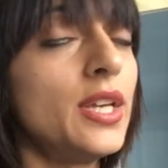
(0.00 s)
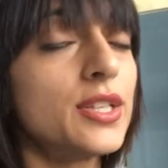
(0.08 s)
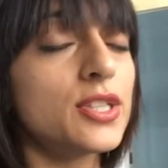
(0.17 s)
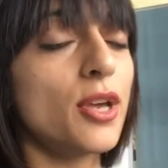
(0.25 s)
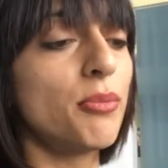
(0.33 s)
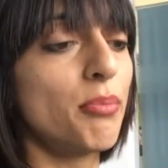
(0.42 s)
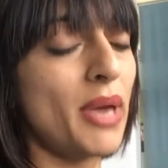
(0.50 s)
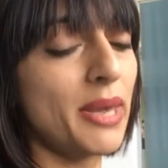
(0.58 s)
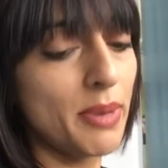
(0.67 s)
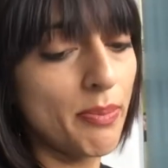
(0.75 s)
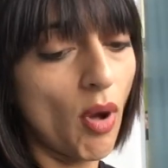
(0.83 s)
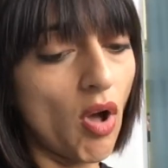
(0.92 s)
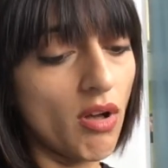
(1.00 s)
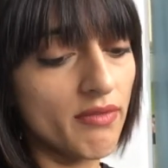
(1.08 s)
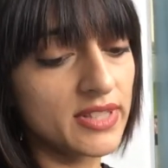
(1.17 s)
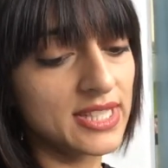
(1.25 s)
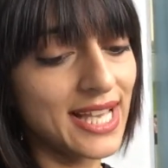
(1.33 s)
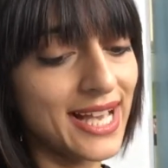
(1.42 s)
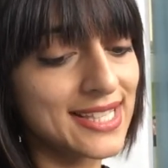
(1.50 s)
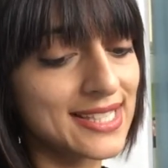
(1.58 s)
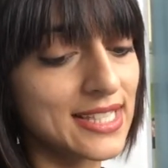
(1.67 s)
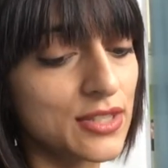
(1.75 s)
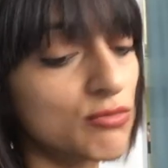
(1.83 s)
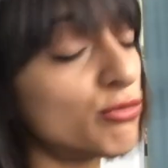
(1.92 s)
So maybe part of the test
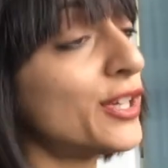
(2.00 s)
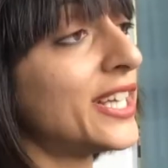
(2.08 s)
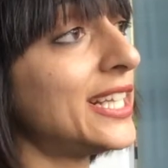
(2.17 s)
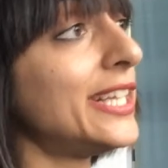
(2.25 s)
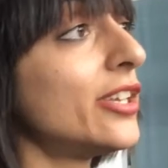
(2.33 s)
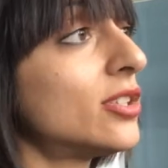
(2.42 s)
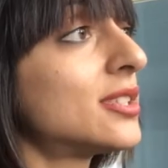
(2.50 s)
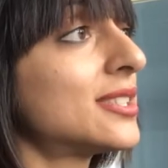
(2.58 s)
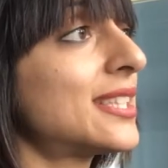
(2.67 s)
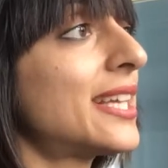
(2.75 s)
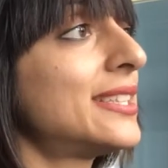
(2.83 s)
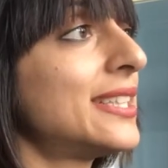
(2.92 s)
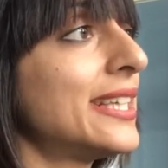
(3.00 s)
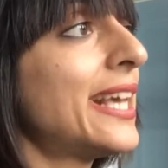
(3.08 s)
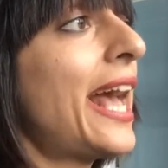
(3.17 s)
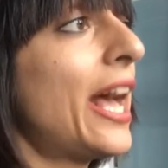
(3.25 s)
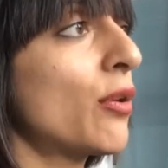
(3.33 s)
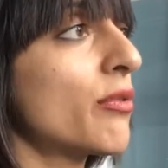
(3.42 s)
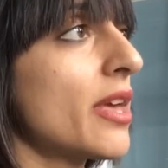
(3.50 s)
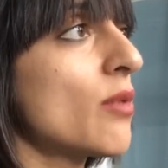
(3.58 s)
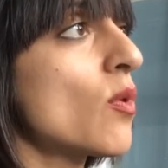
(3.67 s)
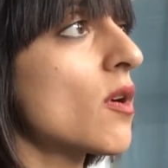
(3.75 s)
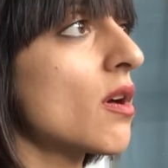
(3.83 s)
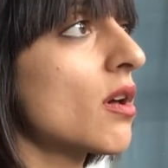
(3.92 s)
is really understanding how they
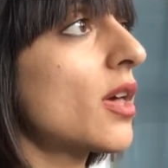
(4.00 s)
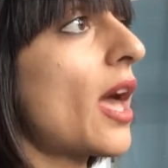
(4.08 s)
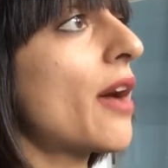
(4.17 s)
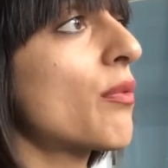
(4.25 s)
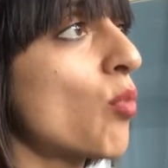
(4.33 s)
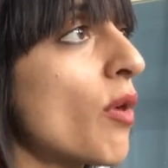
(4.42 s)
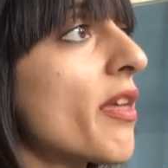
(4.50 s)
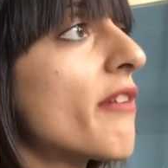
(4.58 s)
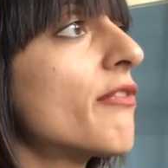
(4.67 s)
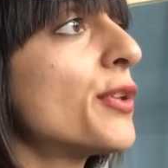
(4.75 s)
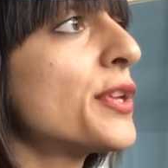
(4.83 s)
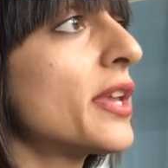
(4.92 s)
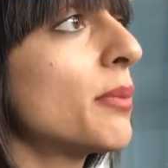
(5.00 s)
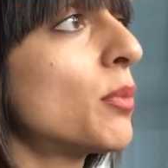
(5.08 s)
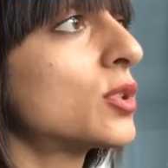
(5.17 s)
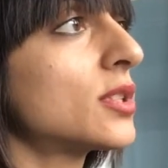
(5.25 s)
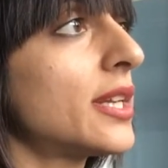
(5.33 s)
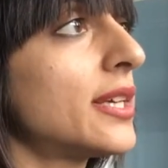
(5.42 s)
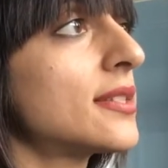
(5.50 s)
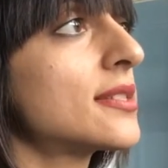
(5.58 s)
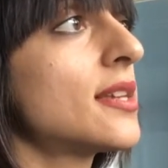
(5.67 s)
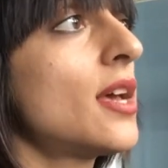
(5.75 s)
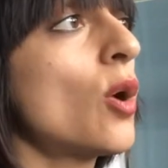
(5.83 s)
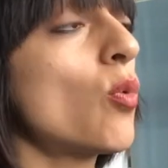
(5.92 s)
work, what their funding model is,
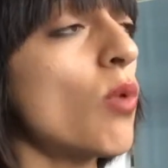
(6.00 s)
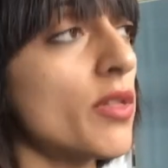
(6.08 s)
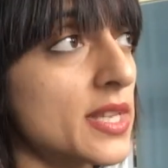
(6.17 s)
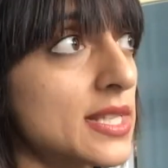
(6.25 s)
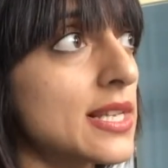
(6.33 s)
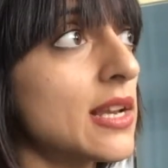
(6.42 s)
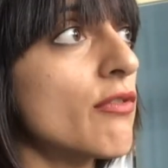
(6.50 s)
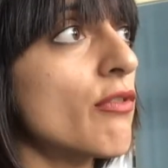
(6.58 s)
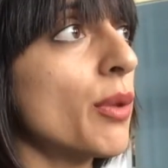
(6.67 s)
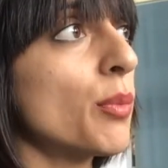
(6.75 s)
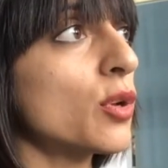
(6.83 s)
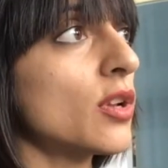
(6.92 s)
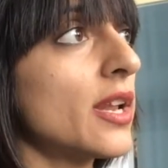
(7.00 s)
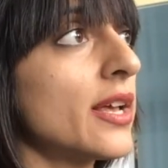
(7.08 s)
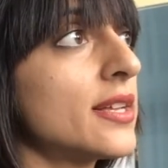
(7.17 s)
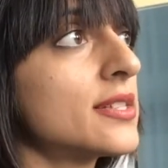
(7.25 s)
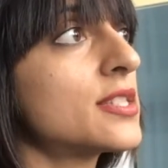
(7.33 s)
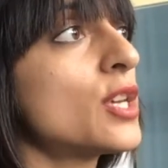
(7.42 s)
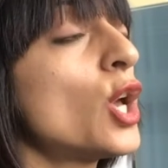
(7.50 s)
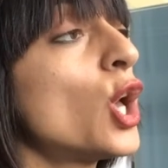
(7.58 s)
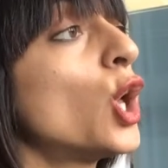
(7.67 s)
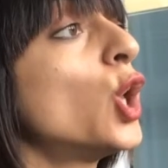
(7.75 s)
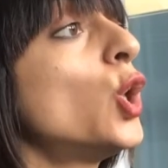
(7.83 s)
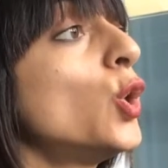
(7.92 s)
what their delivery model is,
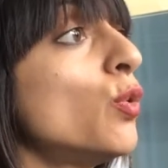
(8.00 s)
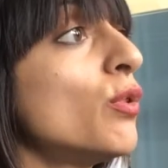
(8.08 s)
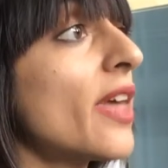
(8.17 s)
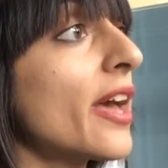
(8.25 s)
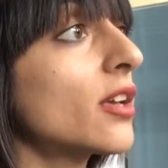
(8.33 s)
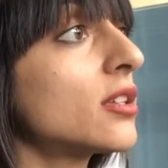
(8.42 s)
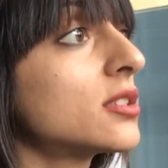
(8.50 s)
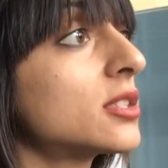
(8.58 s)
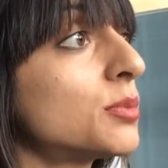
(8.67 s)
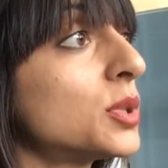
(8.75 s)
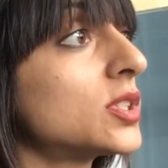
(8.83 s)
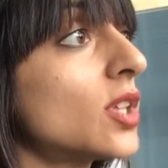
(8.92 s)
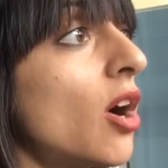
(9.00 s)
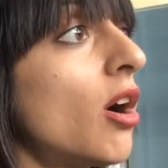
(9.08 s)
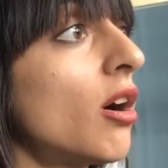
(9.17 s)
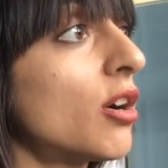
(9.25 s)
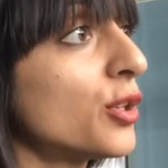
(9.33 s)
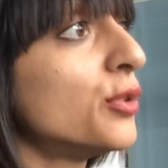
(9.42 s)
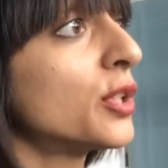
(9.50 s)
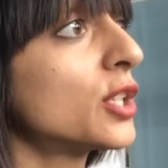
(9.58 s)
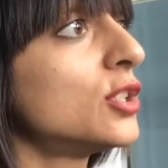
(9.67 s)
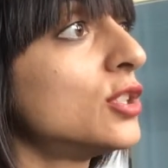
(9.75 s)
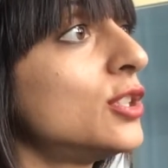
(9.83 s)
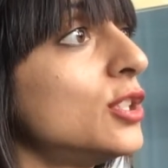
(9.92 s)
who their customers are, who the
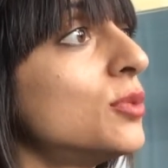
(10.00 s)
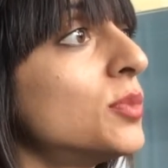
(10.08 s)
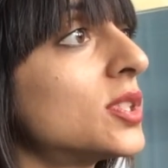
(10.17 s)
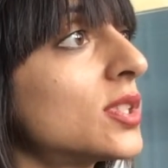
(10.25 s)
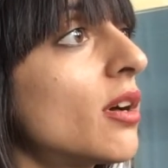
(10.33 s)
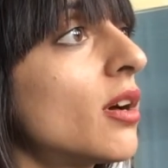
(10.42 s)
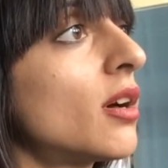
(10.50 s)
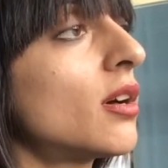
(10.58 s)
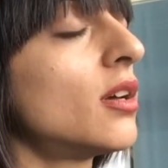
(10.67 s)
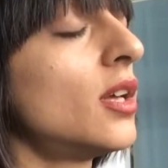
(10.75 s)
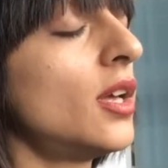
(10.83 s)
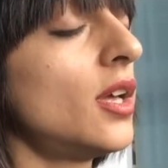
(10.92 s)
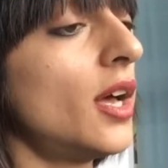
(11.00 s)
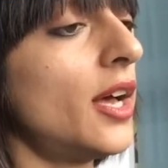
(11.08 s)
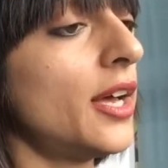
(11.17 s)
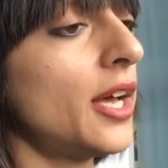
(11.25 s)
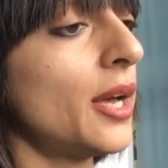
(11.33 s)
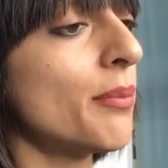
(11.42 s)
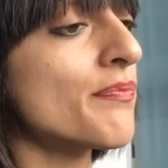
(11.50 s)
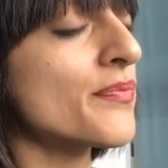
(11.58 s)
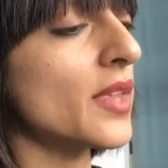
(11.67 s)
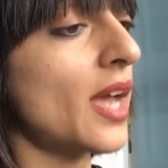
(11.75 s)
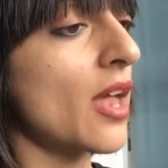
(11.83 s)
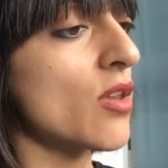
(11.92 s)
consumers are,
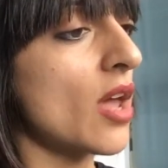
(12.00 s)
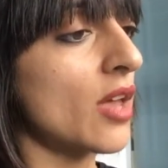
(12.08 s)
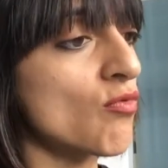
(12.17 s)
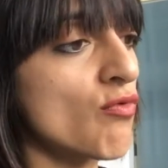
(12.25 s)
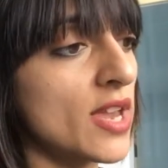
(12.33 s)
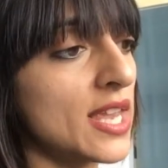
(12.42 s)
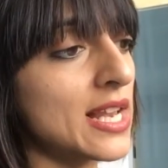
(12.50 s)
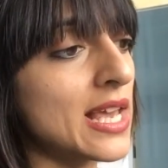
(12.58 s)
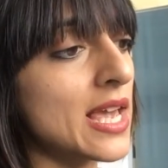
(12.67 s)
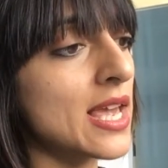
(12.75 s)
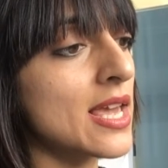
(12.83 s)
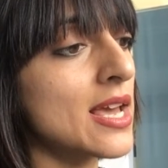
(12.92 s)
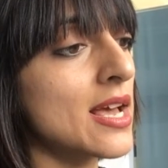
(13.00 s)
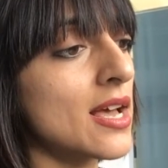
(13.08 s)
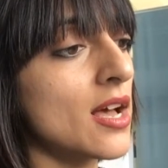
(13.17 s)
and really